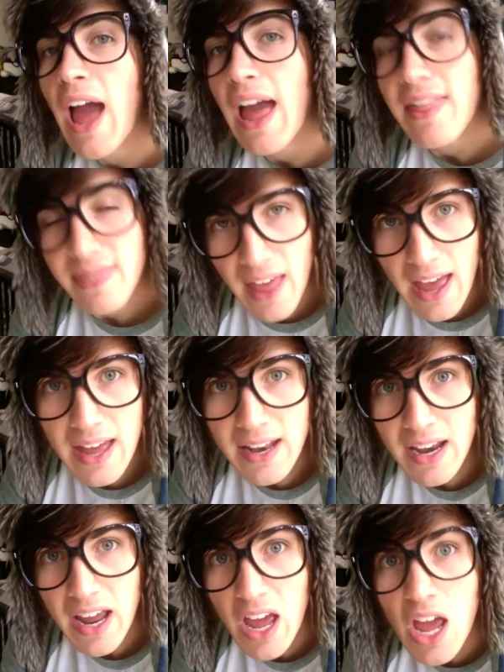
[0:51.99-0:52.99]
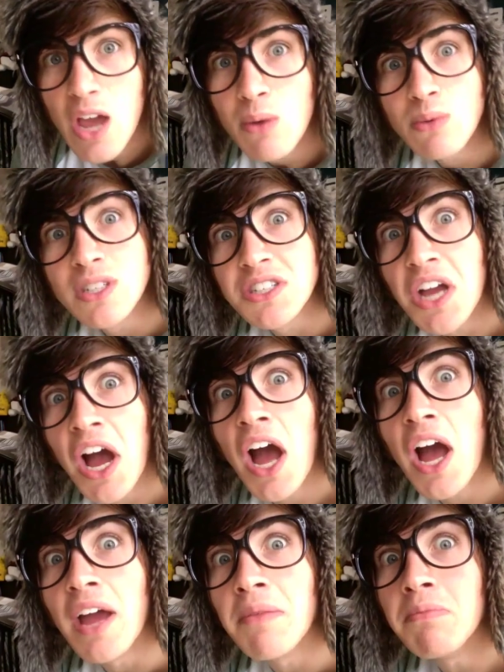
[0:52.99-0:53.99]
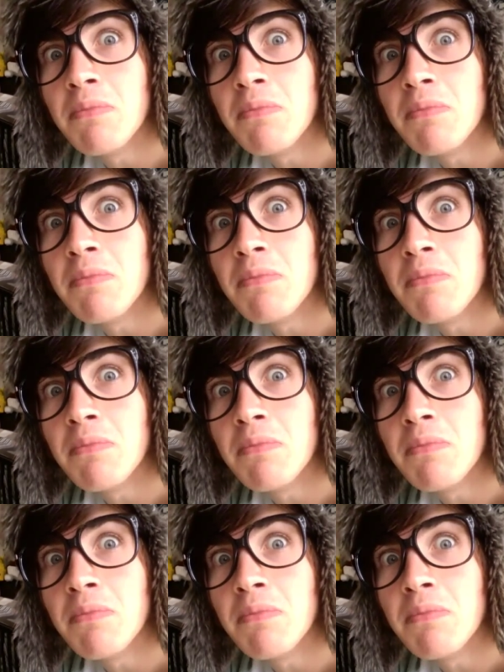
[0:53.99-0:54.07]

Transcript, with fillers: and then it was time.